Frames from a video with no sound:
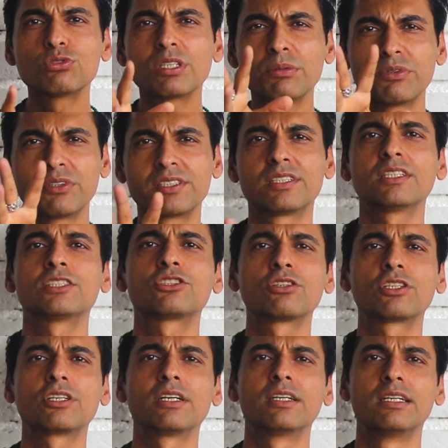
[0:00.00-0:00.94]
some research
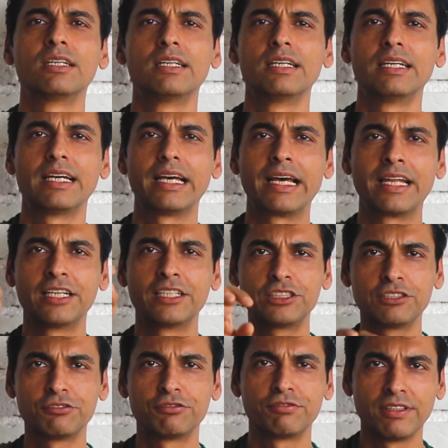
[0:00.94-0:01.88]
on your
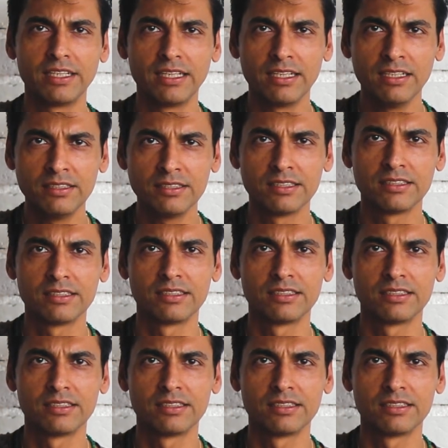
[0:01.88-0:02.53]
energy field